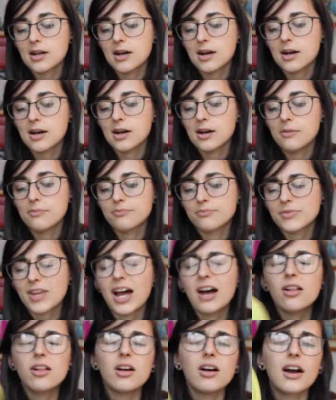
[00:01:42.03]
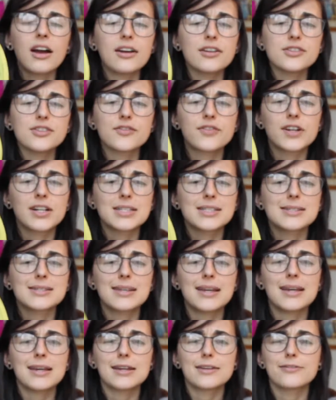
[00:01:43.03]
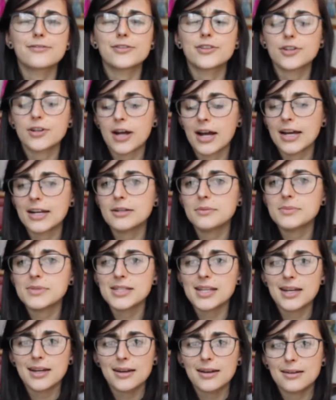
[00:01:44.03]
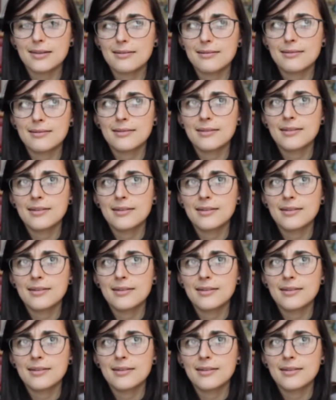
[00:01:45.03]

I also forgot to say, if there are items that